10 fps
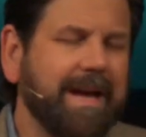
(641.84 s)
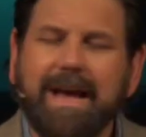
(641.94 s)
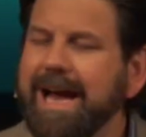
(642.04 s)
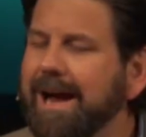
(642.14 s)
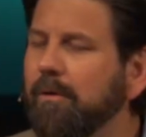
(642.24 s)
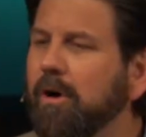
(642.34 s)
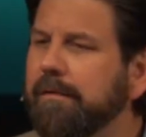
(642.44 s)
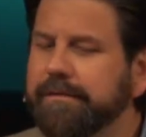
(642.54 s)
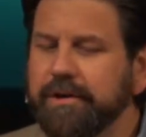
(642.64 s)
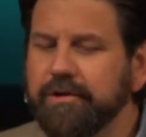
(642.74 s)
How
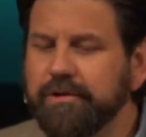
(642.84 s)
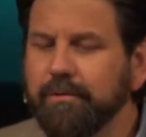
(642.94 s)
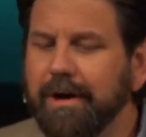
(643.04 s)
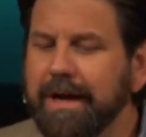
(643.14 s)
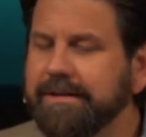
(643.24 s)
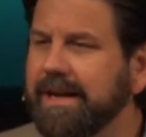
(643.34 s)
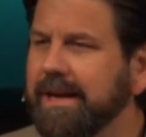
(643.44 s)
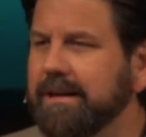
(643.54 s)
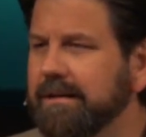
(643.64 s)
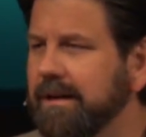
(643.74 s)
often do I
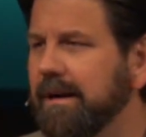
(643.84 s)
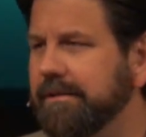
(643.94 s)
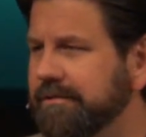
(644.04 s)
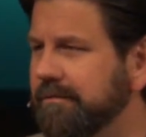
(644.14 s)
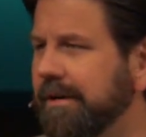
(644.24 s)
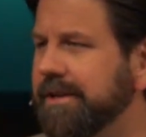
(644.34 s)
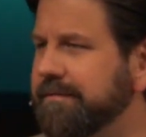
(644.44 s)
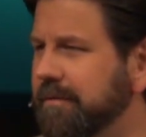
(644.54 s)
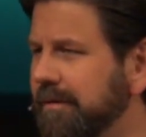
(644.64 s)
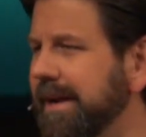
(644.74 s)
take God's grace
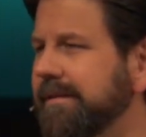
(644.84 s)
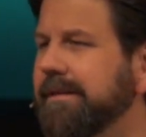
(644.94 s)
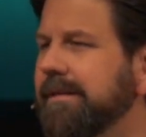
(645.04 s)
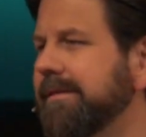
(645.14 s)
for granted?